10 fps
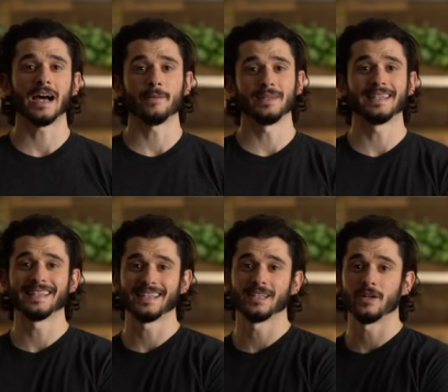not be
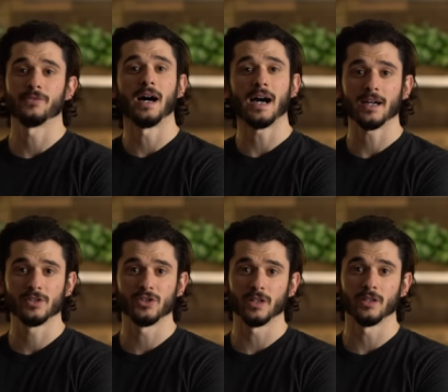getting enough
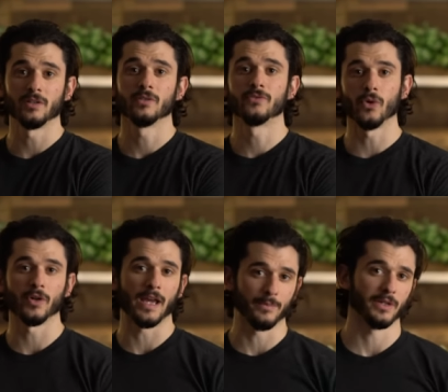oxygen
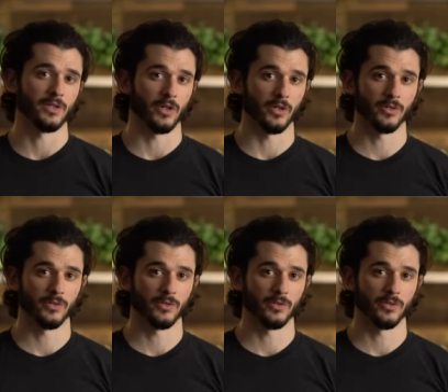for that mixture.